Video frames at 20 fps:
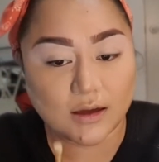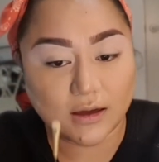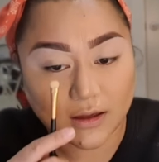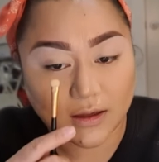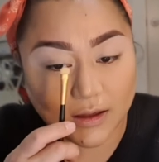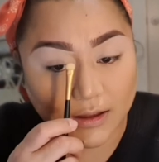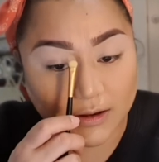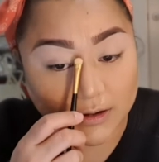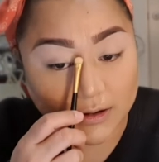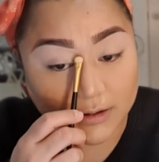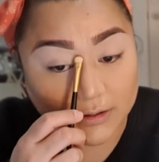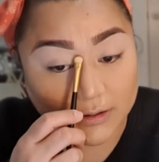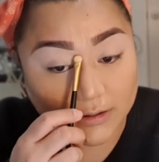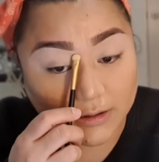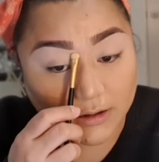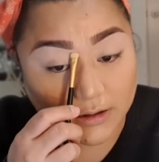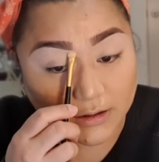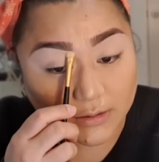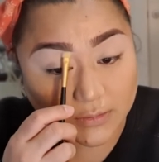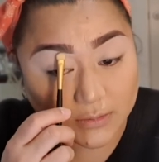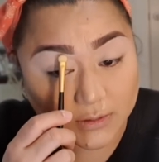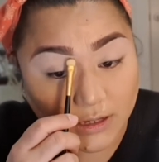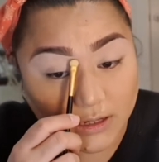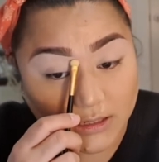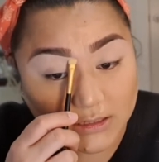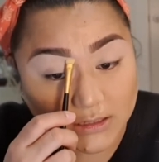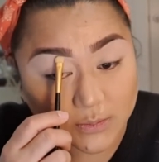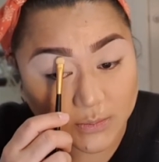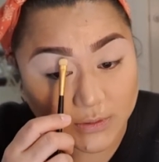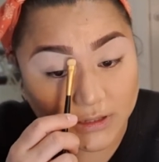And
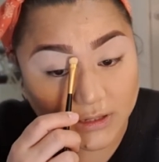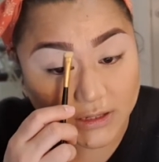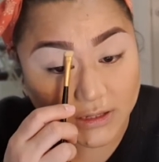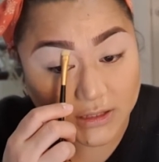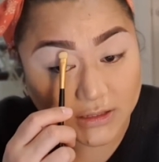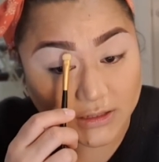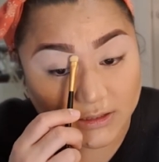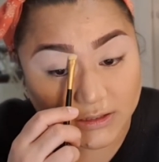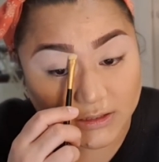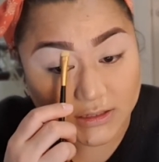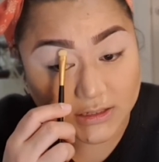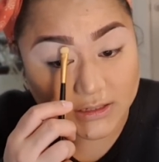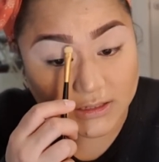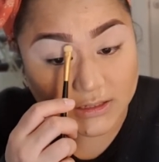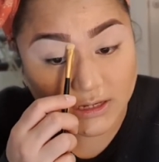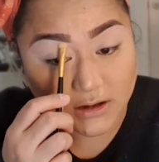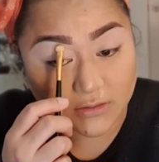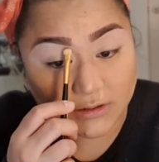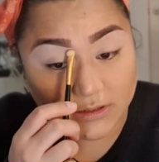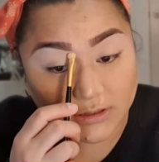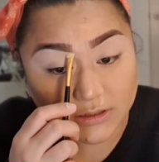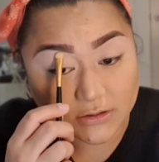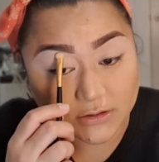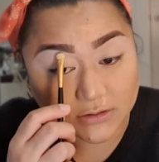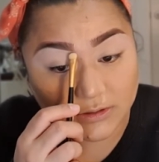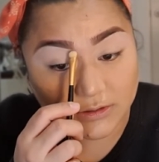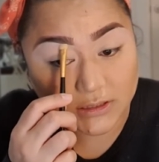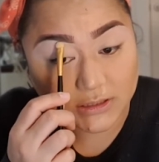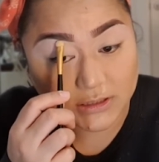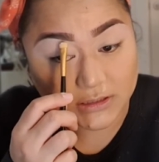as a beginner, this is how I do
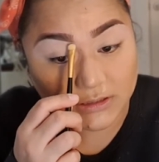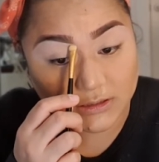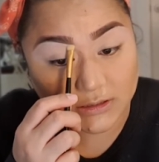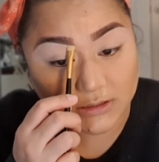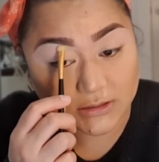it.